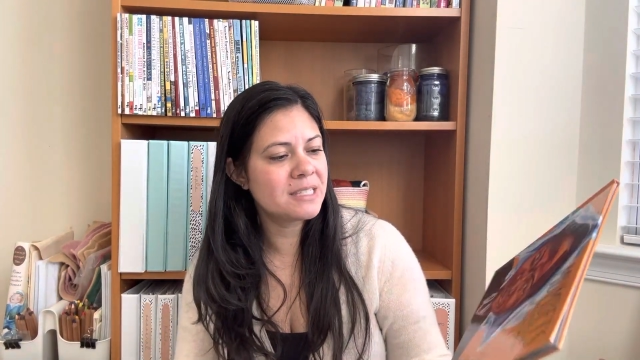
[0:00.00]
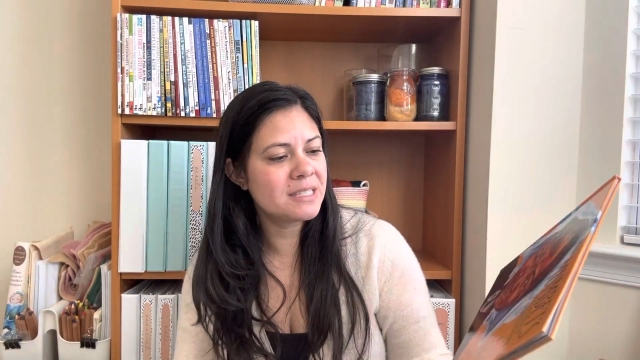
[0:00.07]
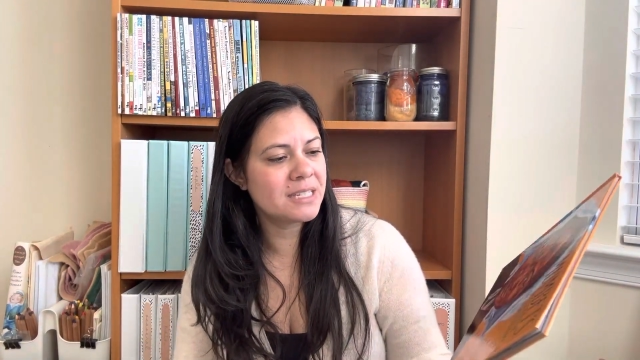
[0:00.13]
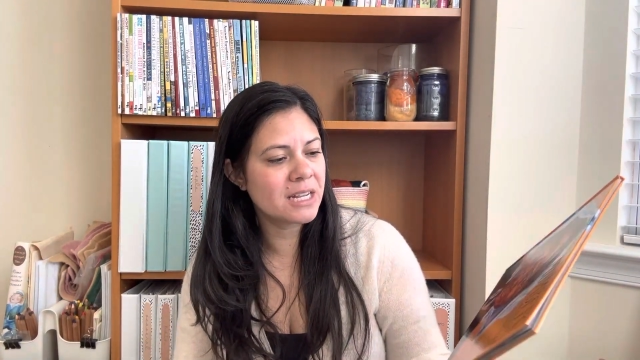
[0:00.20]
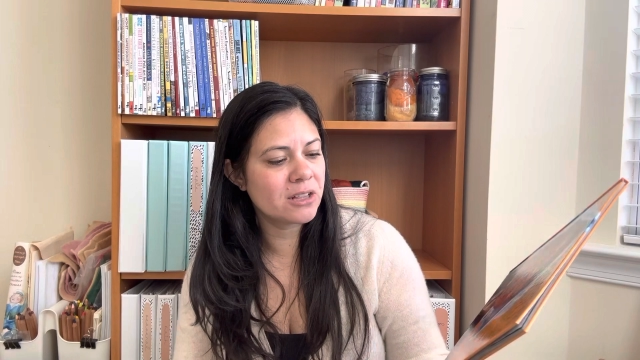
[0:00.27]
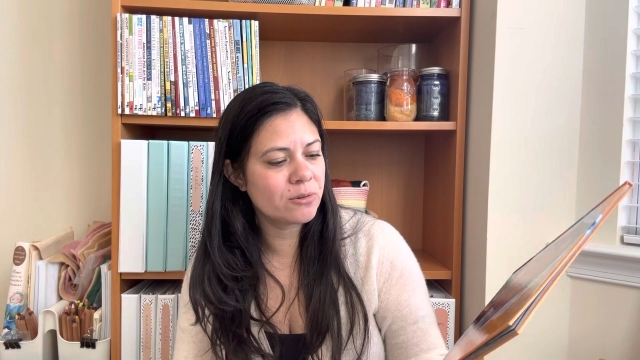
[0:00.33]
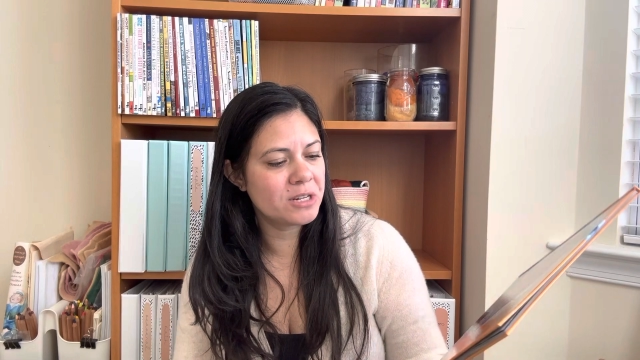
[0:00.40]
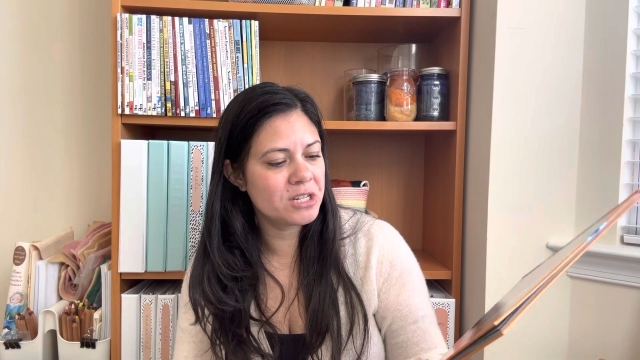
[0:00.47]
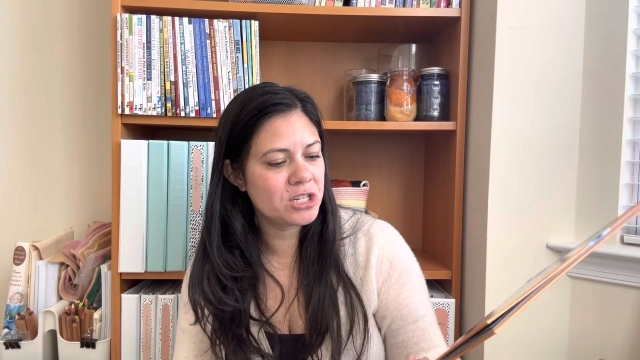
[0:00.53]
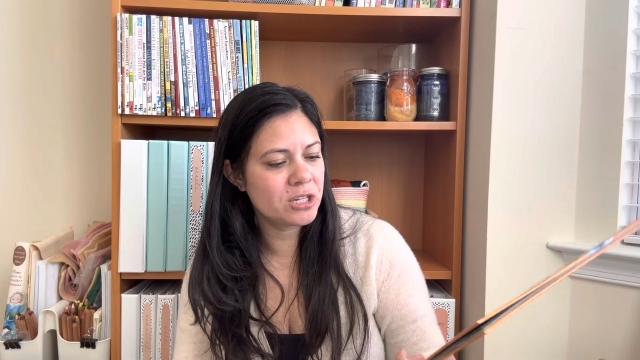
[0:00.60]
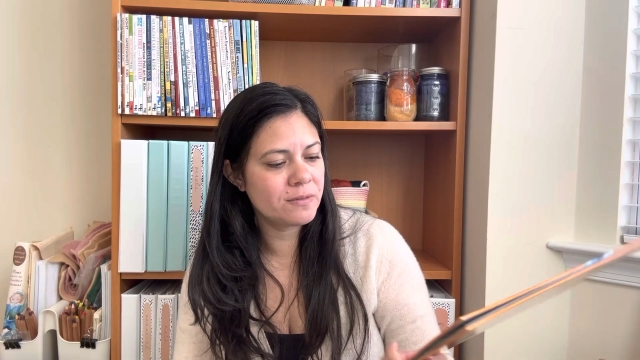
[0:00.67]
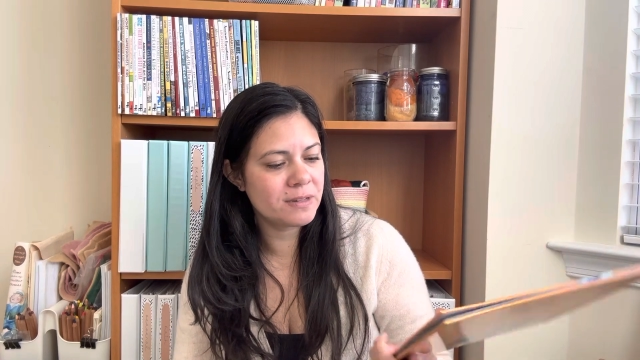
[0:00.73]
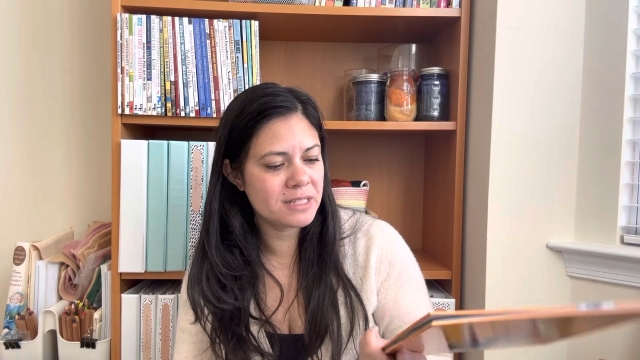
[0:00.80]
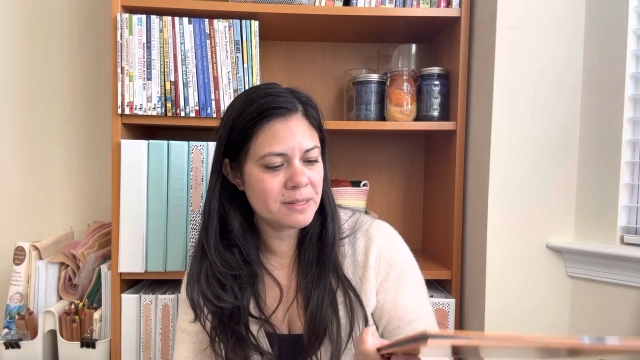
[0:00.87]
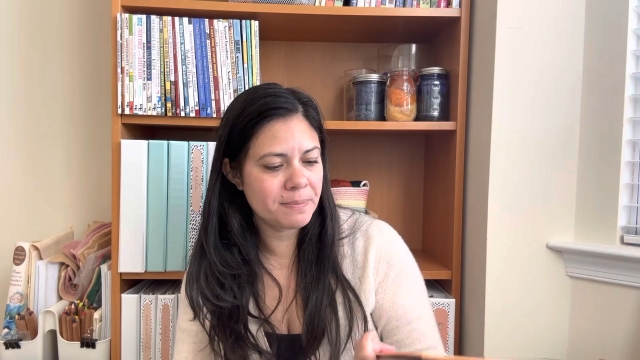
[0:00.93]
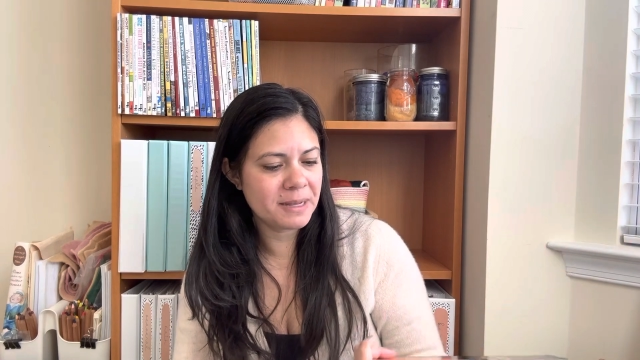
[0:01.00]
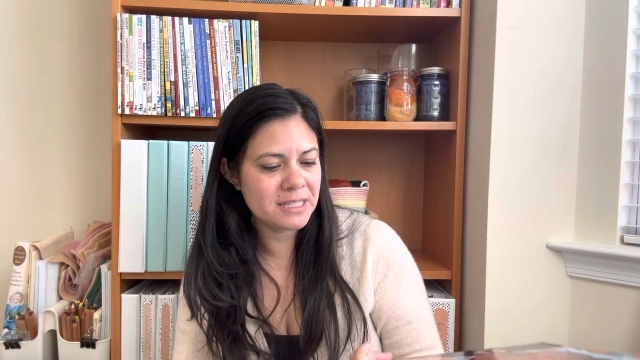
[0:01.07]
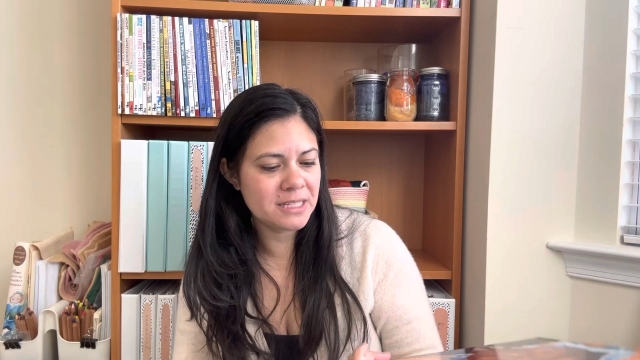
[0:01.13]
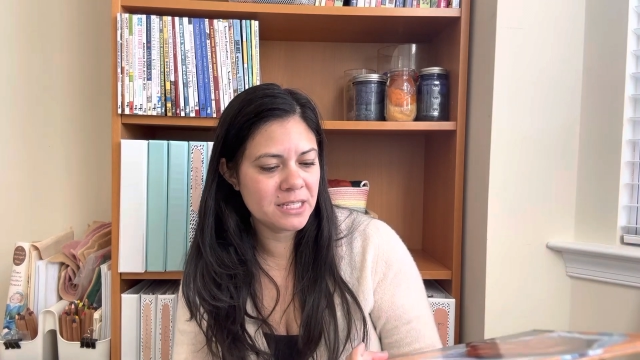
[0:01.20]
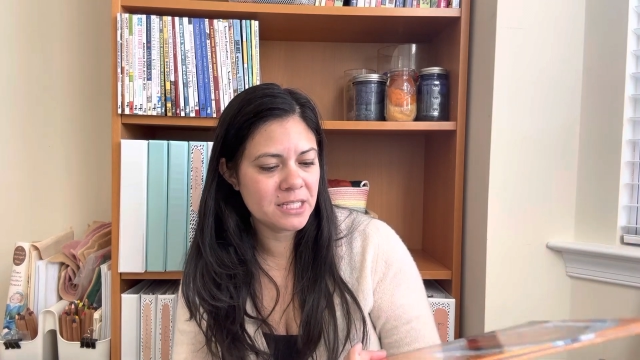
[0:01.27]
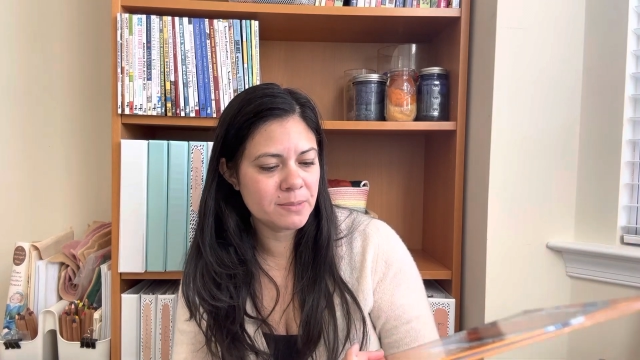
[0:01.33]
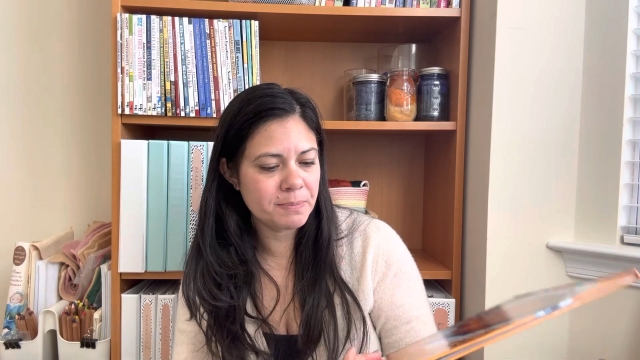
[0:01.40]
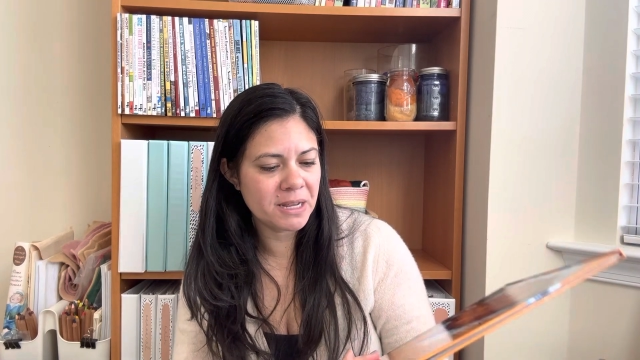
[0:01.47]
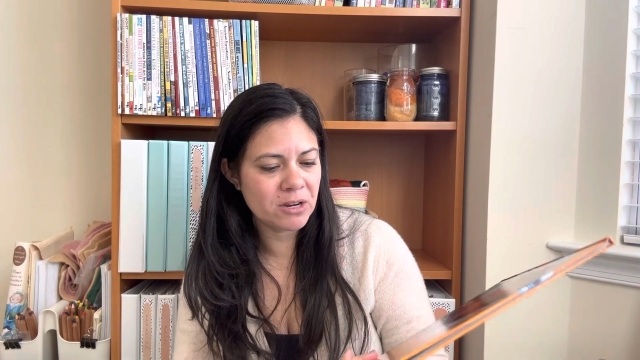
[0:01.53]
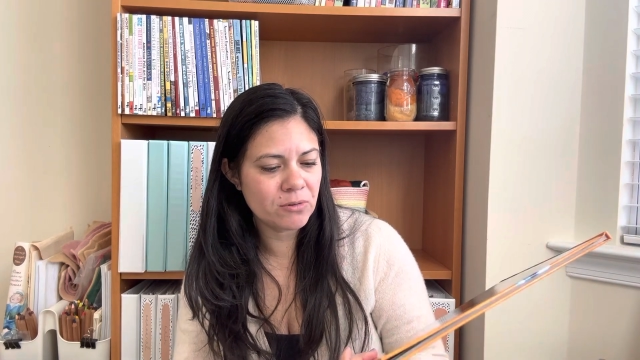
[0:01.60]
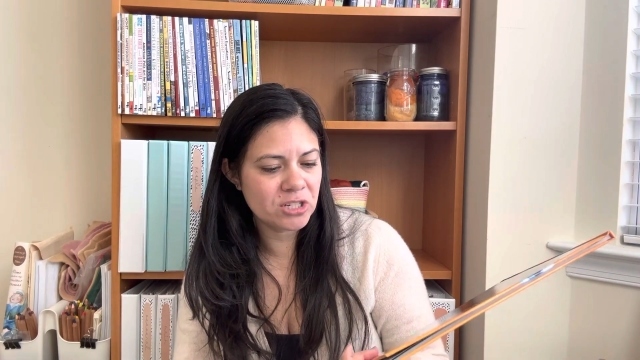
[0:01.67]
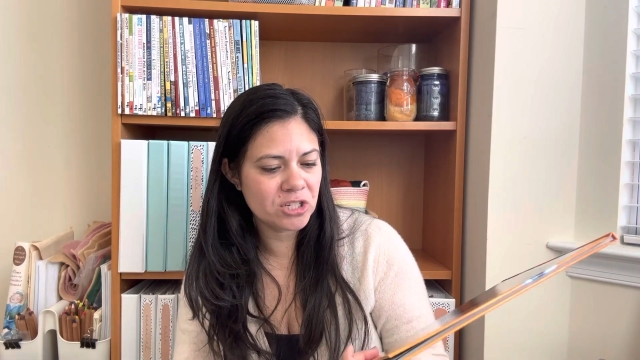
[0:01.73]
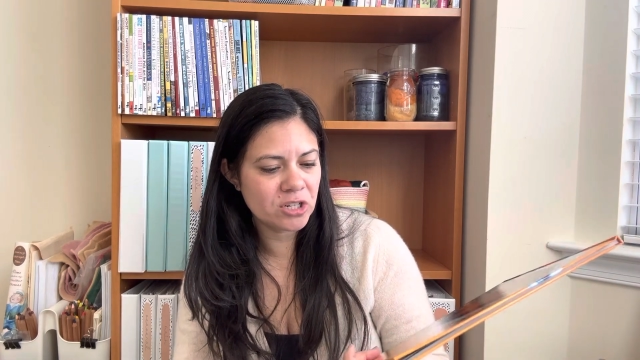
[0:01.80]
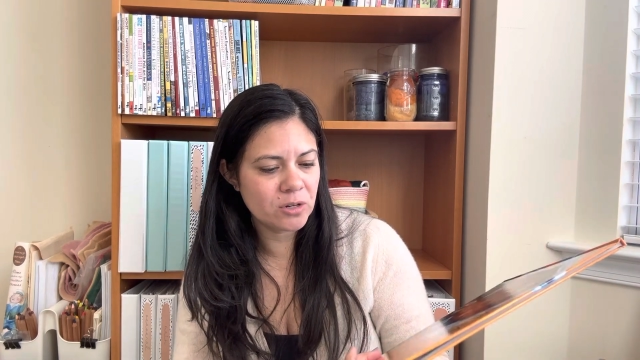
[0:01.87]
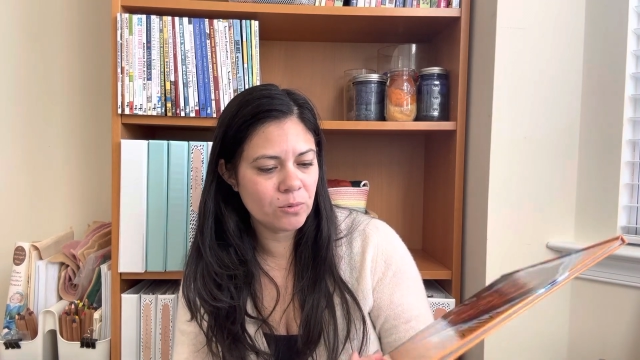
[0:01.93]
Declaration of Independence by
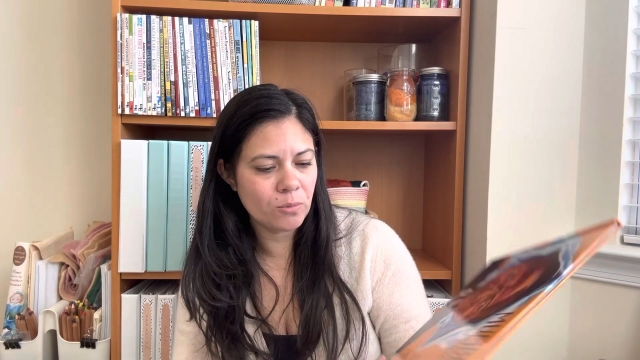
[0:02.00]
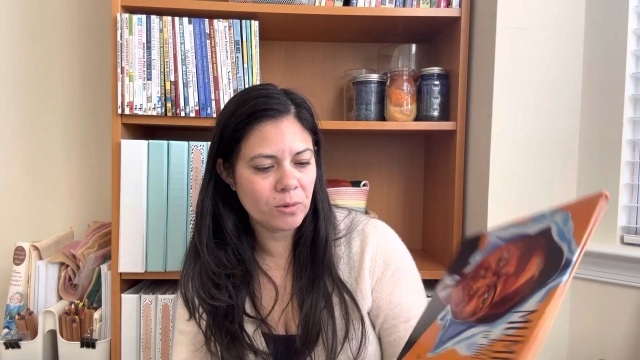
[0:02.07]
Gretchen